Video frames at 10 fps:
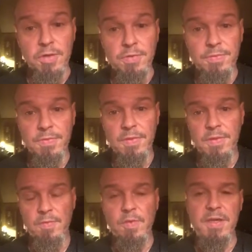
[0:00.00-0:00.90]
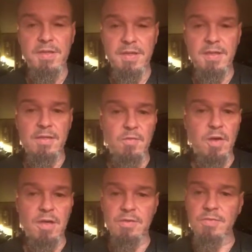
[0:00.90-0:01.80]
you, what he did at the
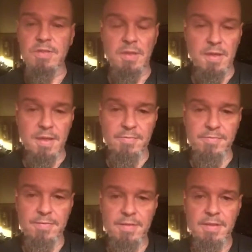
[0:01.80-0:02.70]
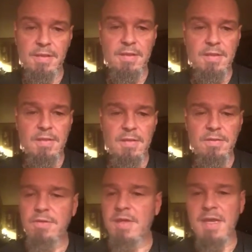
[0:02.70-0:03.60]
cross was enough,
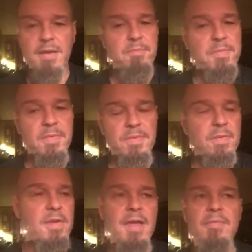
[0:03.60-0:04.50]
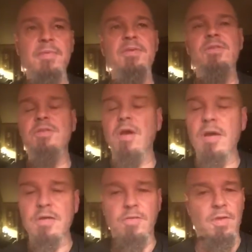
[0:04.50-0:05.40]
you can't even
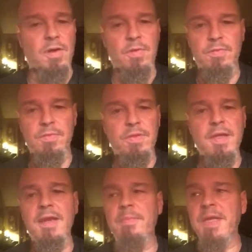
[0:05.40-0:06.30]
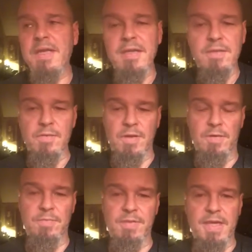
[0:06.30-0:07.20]
start to grow. You can't even begin to
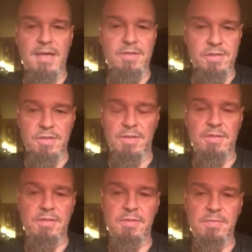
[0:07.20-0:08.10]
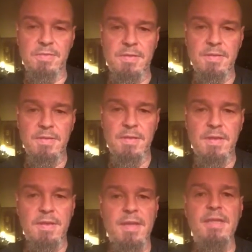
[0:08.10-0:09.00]
grow without assurance.
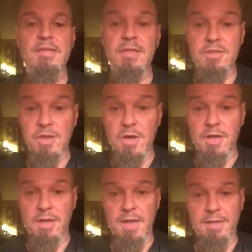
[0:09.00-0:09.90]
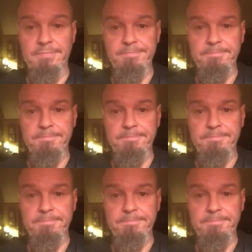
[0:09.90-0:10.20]
That's the starting line.